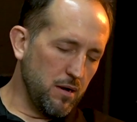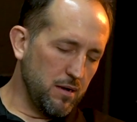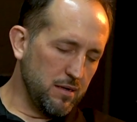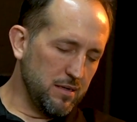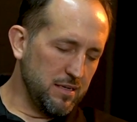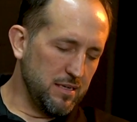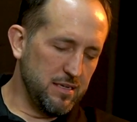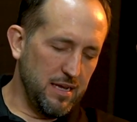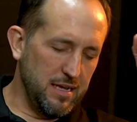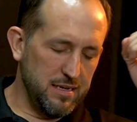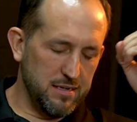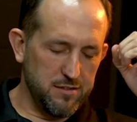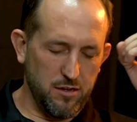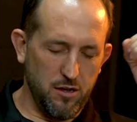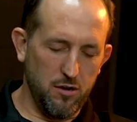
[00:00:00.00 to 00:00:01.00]

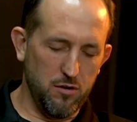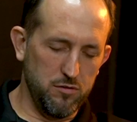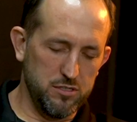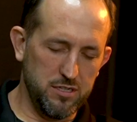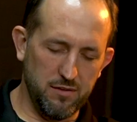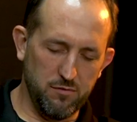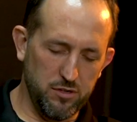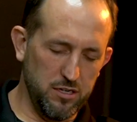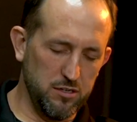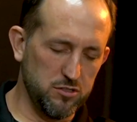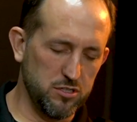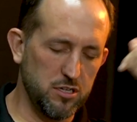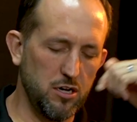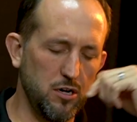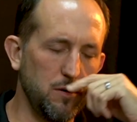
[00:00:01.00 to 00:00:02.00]
And so several years
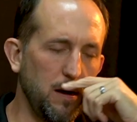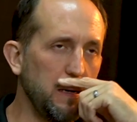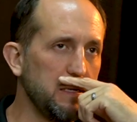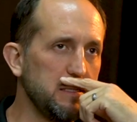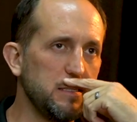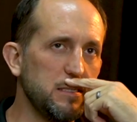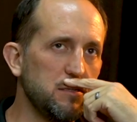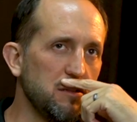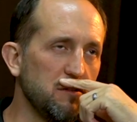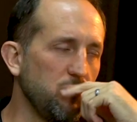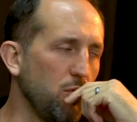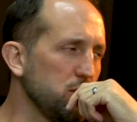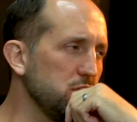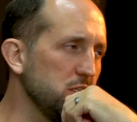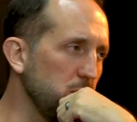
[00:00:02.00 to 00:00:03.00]
ago, I listened to the
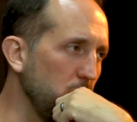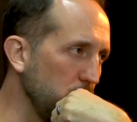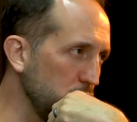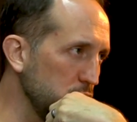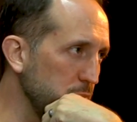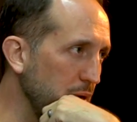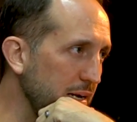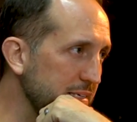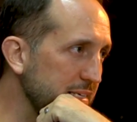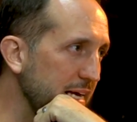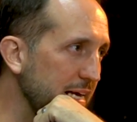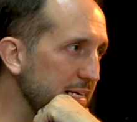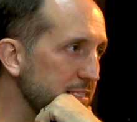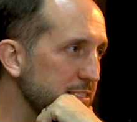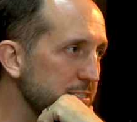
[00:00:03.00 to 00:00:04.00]
Voice of the Martyrs
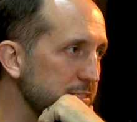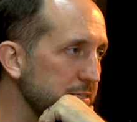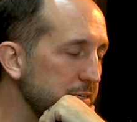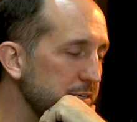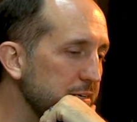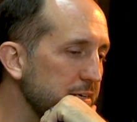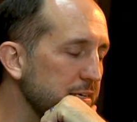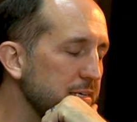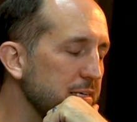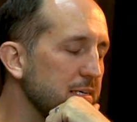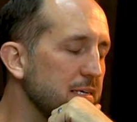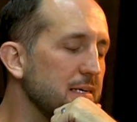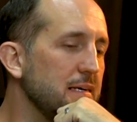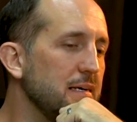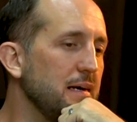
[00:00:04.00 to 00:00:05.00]
podcast.
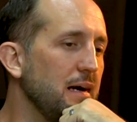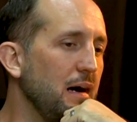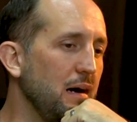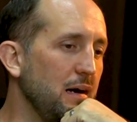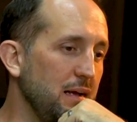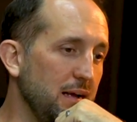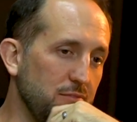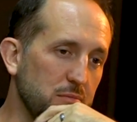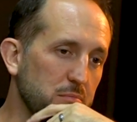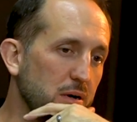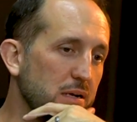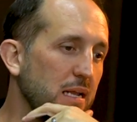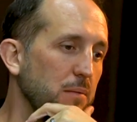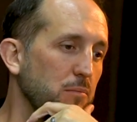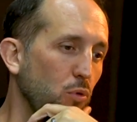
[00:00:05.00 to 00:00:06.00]
Every
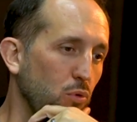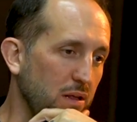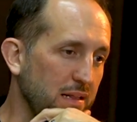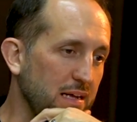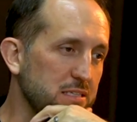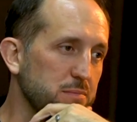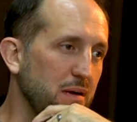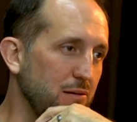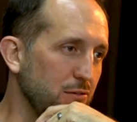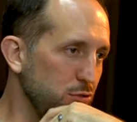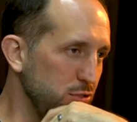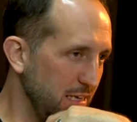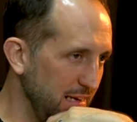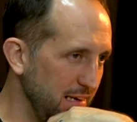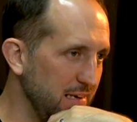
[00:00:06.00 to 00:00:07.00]
Monday morning, that's my
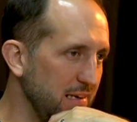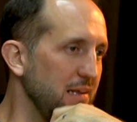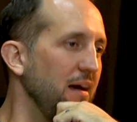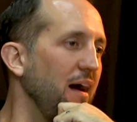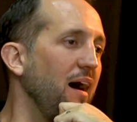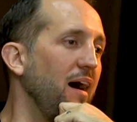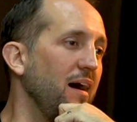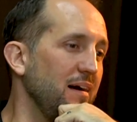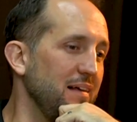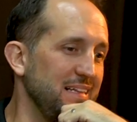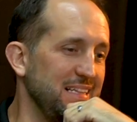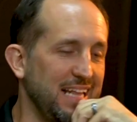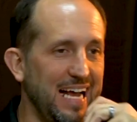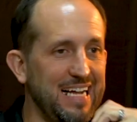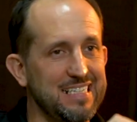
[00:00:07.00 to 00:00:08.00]
routine.
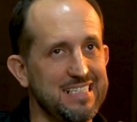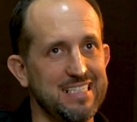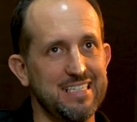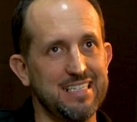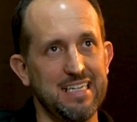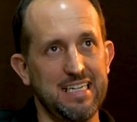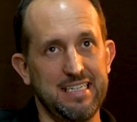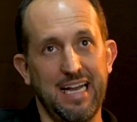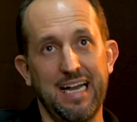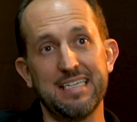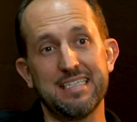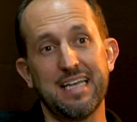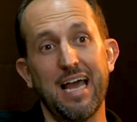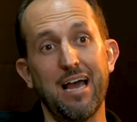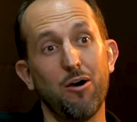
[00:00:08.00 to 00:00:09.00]

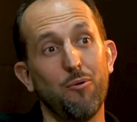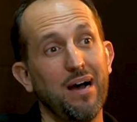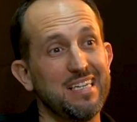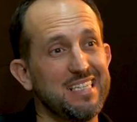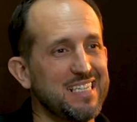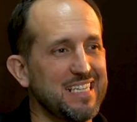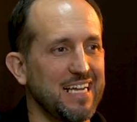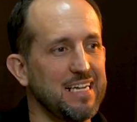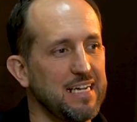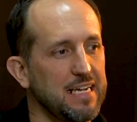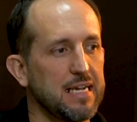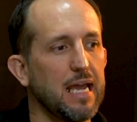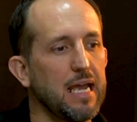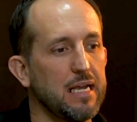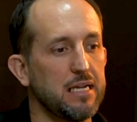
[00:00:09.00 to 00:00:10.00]
That's how I stay
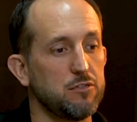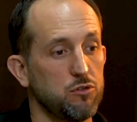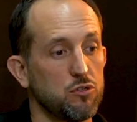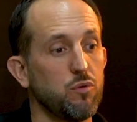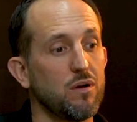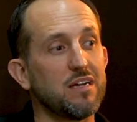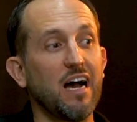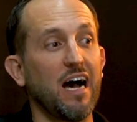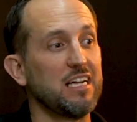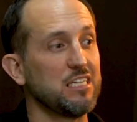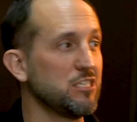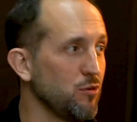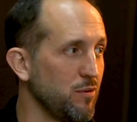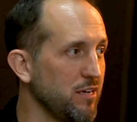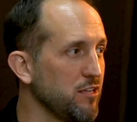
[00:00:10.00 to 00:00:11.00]
engaged with what God is
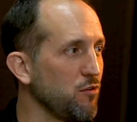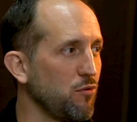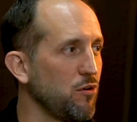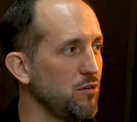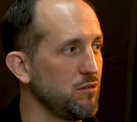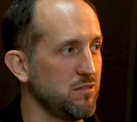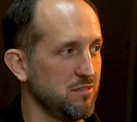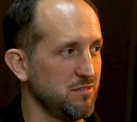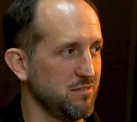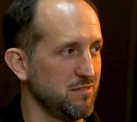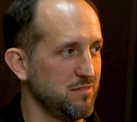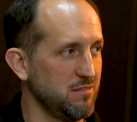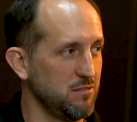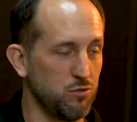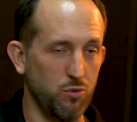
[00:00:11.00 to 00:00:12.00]
doing in the world.
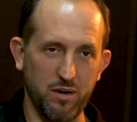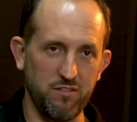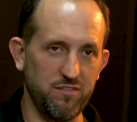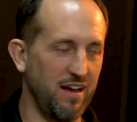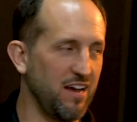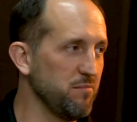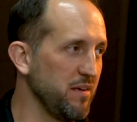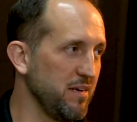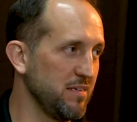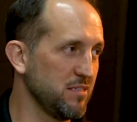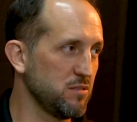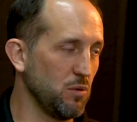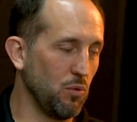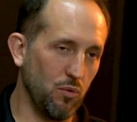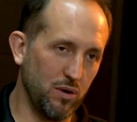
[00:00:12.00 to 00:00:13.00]
25
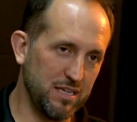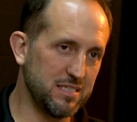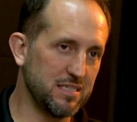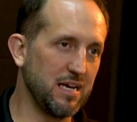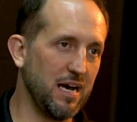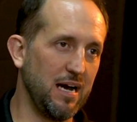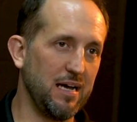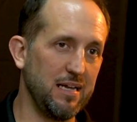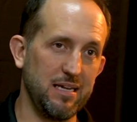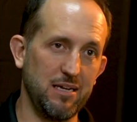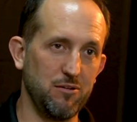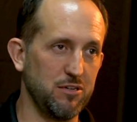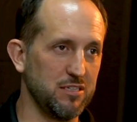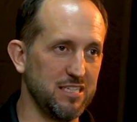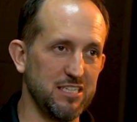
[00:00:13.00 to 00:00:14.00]
minutes. What is God,
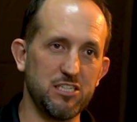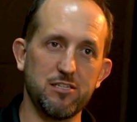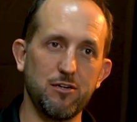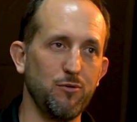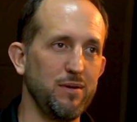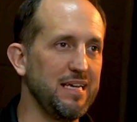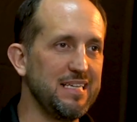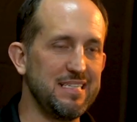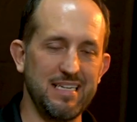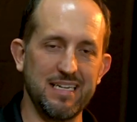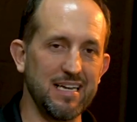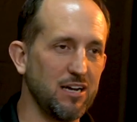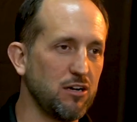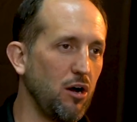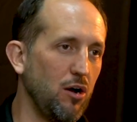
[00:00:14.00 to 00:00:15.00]
because it's so easy to
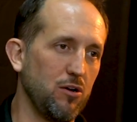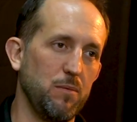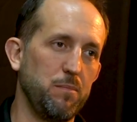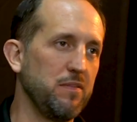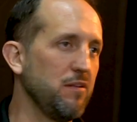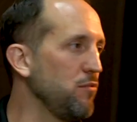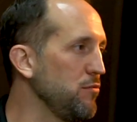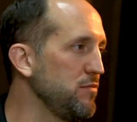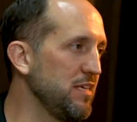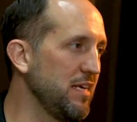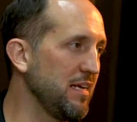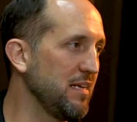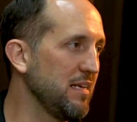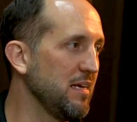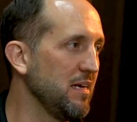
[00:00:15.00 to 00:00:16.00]
get caught up in the
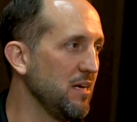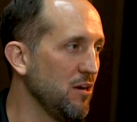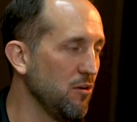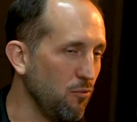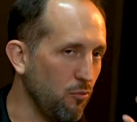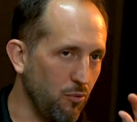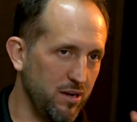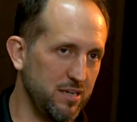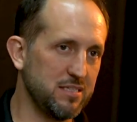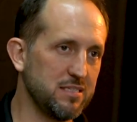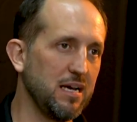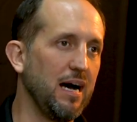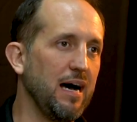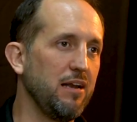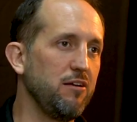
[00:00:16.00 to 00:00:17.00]
routine. What is
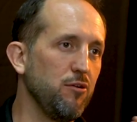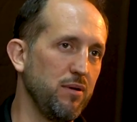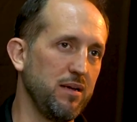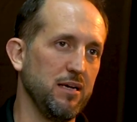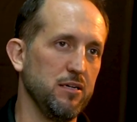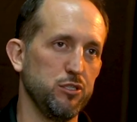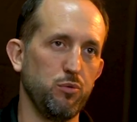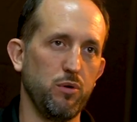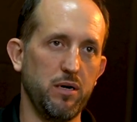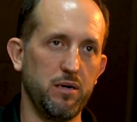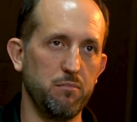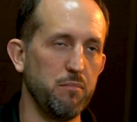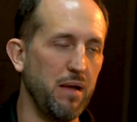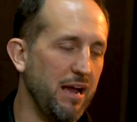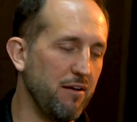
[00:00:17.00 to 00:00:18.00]
God doing elsewhere?
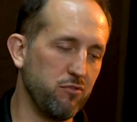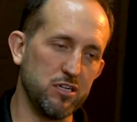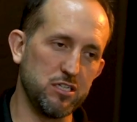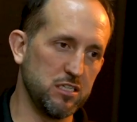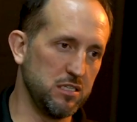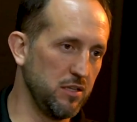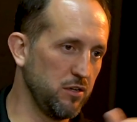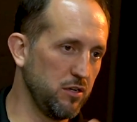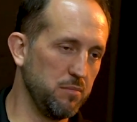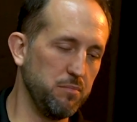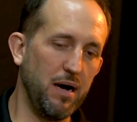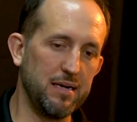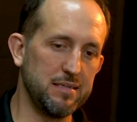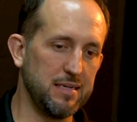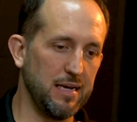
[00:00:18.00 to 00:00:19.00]
Maverick's another good
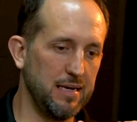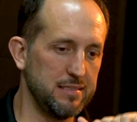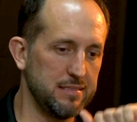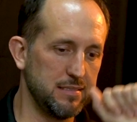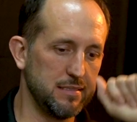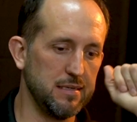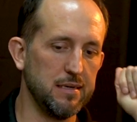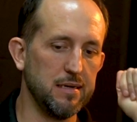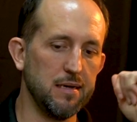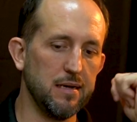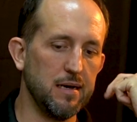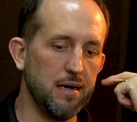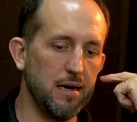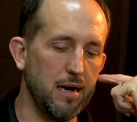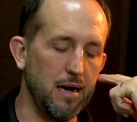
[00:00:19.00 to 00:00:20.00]
podcast,
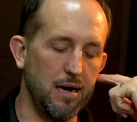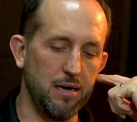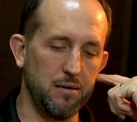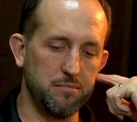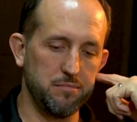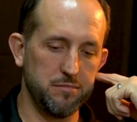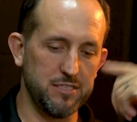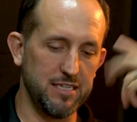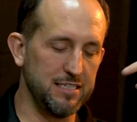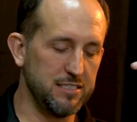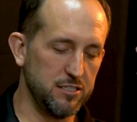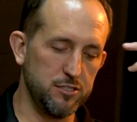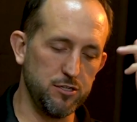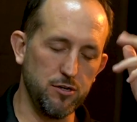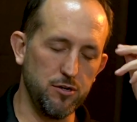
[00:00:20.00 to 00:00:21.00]

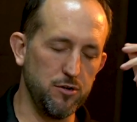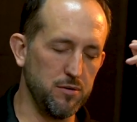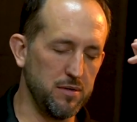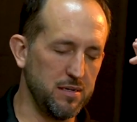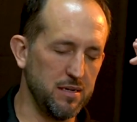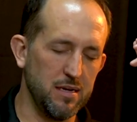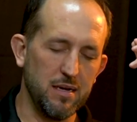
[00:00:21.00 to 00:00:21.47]
season 2.